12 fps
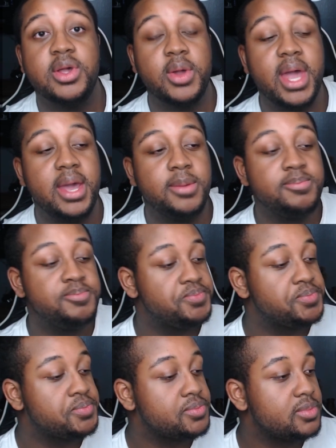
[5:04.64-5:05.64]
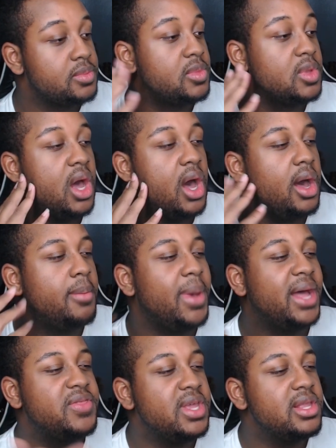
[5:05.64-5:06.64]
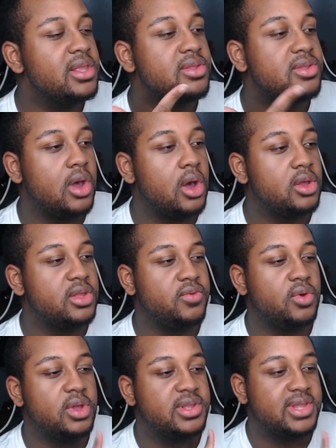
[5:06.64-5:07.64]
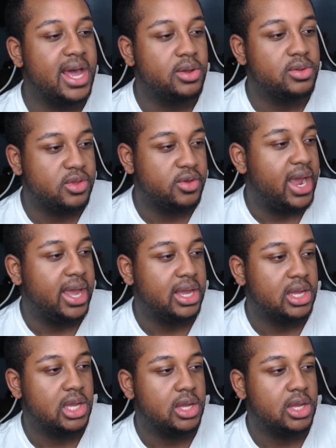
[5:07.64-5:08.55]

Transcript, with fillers: Okay, um, I think this song is for a soundtrack.